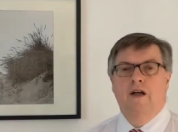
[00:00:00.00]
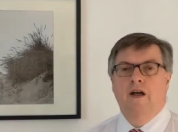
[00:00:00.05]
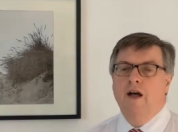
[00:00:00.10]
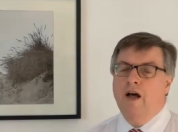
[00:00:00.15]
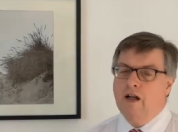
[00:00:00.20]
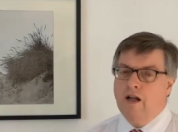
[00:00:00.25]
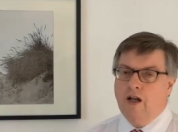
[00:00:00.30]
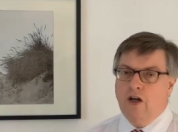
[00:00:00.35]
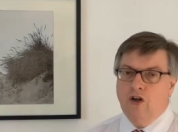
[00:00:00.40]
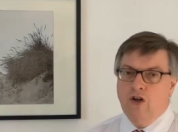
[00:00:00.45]

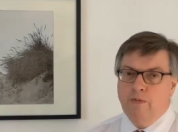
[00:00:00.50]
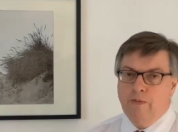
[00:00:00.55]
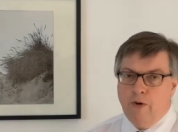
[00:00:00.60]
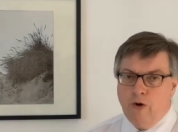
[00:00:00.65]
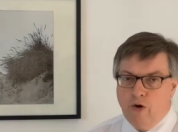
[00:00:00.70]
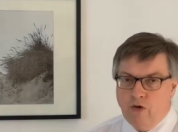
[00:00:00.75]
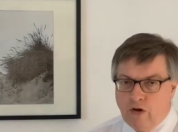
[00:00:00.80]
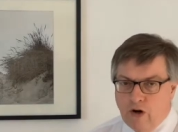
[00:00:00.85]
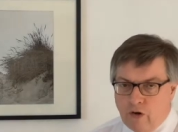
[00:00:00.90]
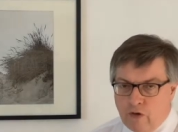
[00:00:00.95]
Hello,
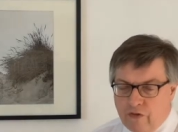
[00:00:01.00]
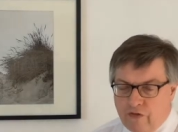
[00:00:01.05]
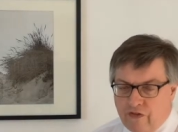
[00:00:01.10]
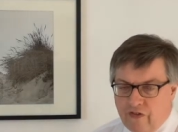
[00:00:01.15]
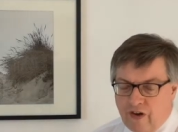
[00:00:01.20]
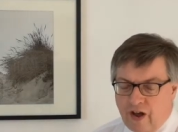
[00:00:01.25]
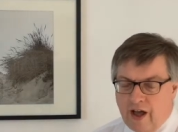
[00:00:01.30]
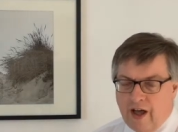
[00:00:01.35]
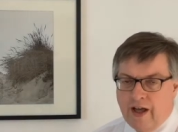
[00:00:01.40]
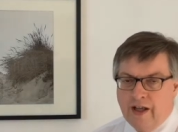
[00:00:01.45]
Paul
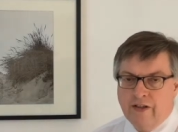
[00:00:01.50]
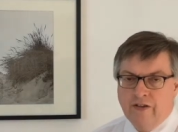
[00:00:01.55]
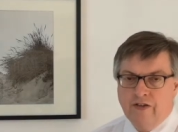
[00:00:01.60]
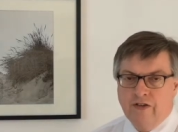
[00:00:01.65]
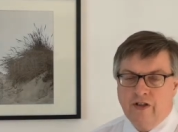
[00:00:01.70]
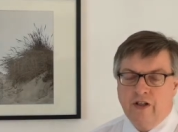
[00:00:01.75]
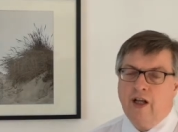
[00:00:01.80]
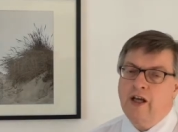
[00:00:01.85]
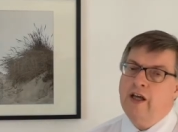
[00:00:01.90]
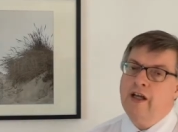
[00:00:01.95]
Rolfe, and
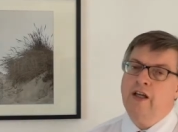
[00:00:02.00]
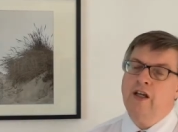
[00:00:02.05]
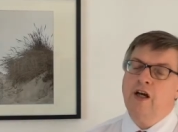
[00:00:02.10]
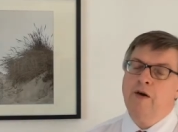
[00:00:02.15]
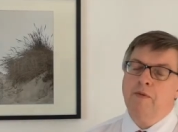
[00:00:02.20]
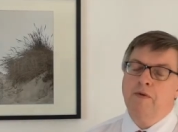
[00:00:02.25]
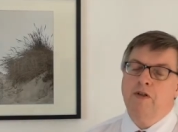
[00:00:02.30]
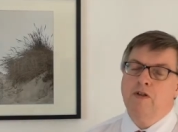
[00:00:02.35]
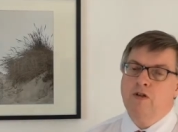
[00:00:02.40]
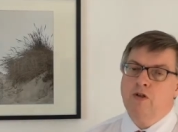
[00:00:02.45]
today I'm
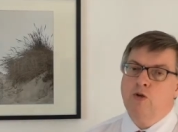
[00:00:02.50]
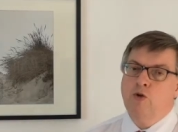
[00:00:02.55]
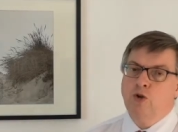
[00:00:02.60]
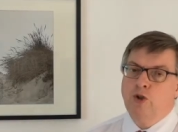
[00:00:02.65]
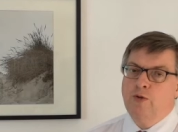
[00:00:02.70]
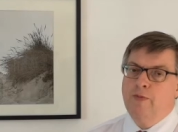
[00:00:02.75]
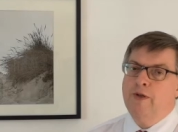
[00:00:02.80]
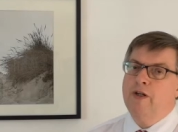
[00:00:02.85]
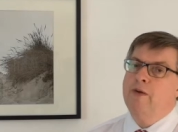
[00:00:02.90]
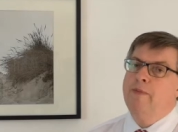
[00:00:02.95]
going to talk
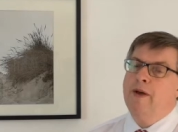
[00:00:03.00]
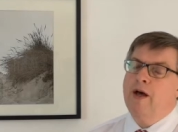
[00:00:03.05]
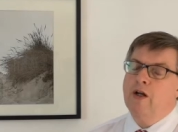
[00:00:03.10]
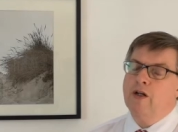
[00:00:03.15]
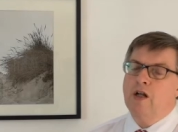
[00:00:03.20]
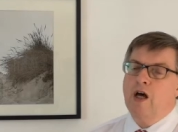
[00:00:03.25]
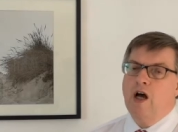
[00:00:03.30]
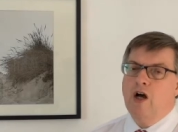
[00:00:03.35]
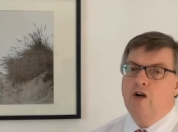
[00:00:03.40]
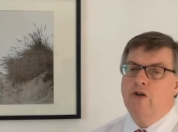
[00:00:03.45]
to you a bit
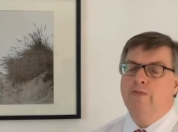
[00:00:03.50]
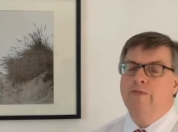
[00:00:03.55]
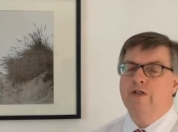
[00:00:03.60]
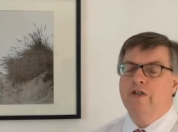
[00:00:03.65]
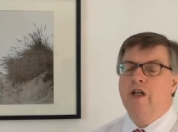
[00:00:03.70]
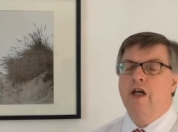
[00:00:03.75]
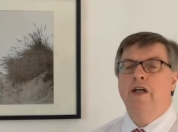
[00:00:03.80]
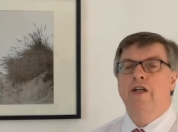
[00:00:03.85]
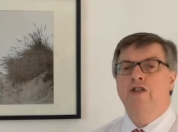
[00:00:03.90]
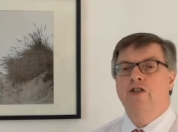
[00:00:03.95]
about home
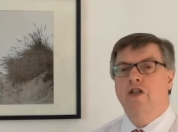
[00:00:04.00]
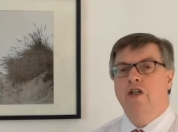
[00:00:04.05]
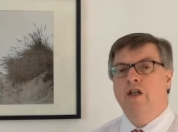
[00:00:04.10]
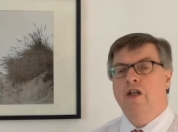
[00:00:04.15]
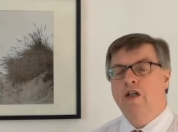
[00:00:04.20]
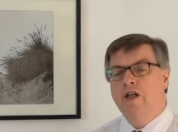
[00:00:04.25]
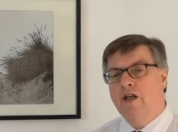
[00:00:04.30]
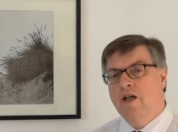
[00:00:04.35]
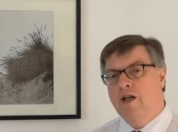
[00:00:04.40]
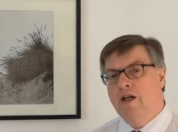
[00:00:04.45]

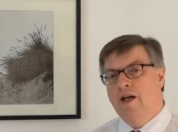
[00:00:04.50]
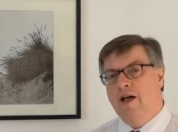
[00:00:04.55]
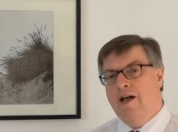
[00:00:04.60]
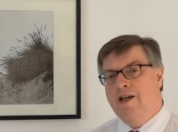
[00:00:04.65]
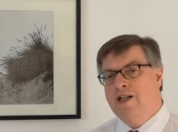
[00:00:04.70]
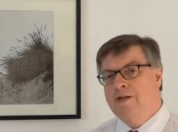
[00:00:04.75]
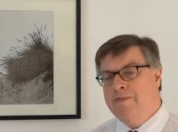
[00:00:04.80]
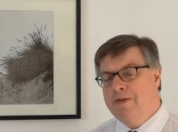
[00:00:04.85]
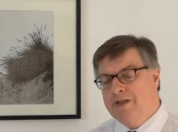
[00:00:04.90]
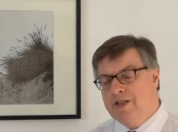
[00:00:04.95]
staging
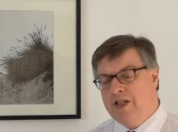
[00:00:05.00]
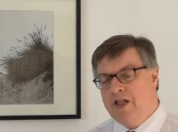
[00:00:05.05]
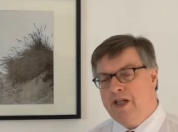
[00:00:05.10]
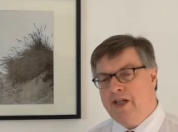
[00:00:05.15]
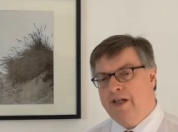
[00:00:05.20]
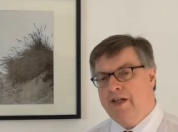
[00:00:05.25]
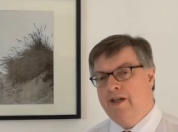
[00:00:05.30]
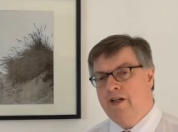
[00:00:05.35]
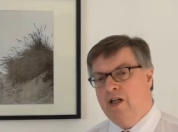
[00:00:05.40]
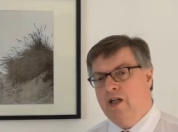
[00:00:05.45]
and, in
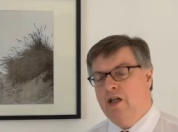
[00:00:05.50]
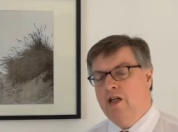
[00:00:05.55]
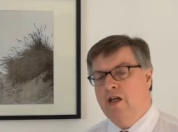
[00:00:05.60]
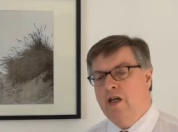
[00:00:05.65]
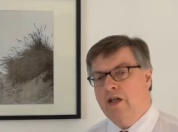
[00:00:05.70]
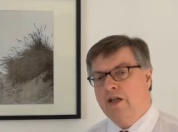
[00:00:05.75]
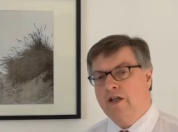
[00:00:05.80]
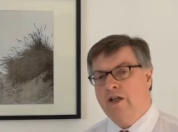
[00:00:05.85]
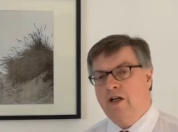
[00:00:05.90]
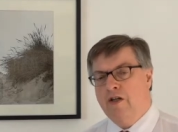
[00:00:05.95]
particular,
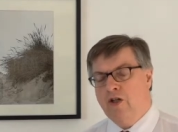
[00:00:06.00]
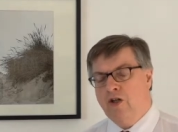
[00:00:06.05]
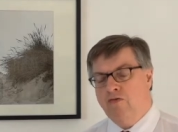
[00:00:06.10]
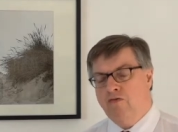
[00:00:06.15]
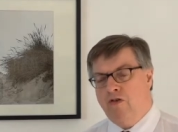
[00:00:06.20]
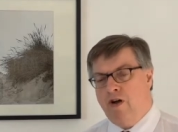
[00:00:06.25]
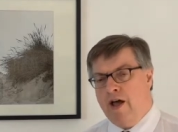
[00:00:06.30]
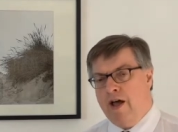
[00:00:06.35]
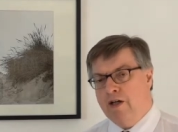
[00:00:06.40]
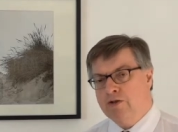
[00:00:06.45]
getting
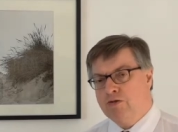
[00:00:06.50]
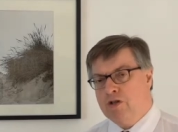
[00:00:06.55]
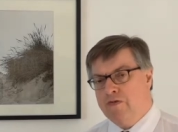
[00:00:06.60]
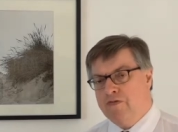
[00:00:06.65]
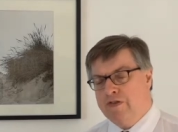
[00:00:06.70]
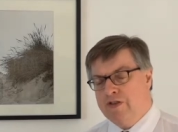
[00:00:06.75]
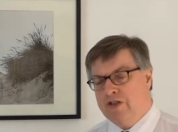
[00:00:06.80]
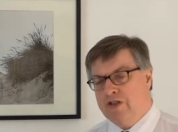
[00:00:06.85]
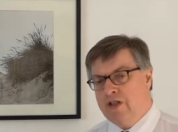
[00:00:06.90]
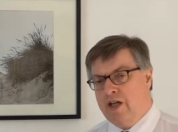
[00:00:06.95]
a house ready
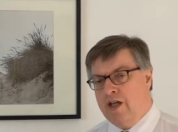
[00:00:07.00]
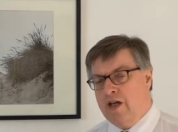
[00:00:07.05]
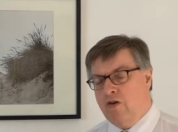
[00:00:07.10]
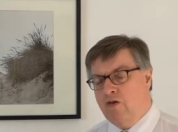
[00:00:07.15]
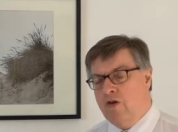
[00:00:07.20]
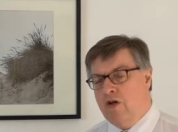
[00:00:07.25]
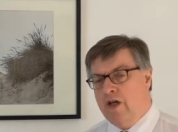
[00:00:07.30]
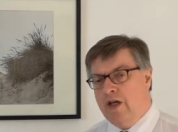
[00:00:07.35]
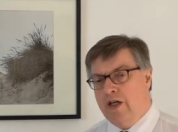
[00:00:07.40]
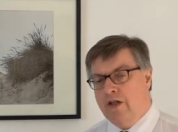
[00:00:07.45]
for
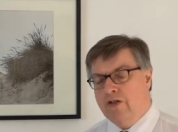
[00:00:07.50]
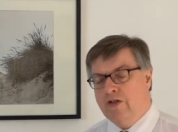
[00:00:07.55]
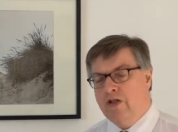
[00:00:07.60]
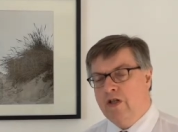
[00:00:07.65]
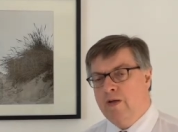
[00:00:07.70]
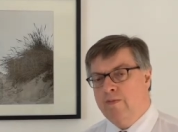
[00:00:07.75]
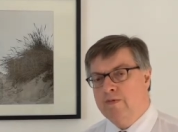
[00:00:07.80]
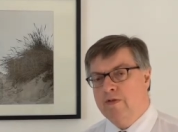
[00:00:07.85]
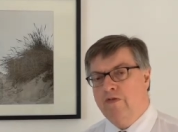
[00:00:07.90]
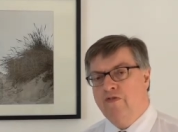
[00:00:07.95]
sale in
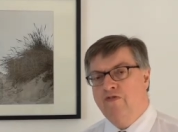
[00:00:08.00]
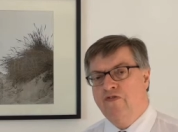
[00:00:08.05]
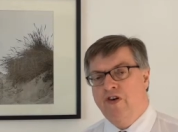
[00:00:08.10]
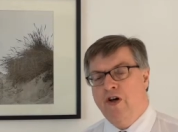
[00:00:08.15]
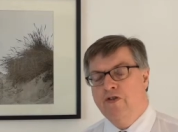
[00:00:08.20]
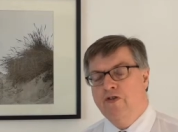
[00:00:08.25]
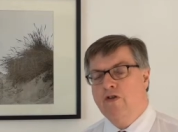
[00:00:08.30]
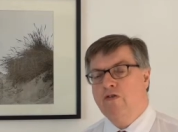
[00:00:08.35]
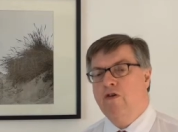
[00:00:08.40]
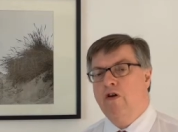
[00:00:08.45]
terms of
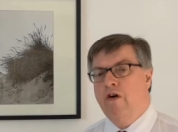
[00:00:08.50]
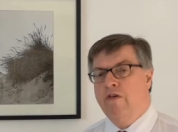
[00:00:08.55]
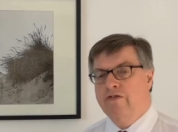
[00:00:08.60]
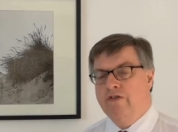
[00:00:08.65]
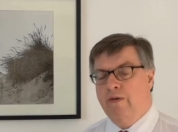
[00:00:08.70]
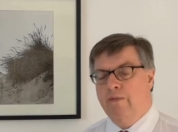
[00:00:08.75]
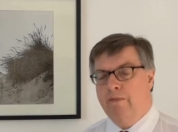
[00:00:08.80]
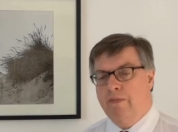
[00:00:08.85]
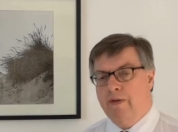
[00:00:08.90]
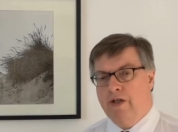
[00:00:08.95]
photographs
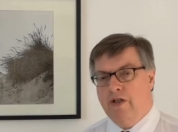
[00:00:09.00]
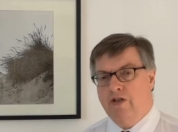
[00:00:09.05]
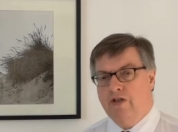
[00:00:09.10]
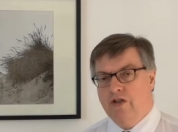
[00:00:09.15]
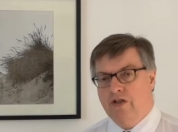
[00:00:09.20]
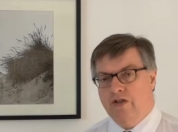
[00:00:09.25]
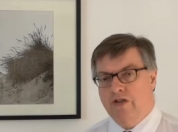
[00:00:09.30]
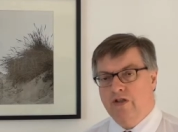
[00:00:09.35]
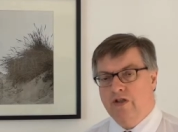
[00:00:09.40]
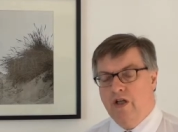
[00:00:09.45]
and
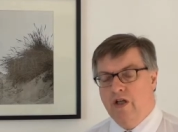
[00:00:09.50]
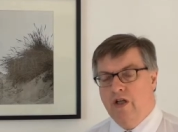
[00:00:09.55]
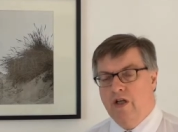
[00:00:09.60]
pictures.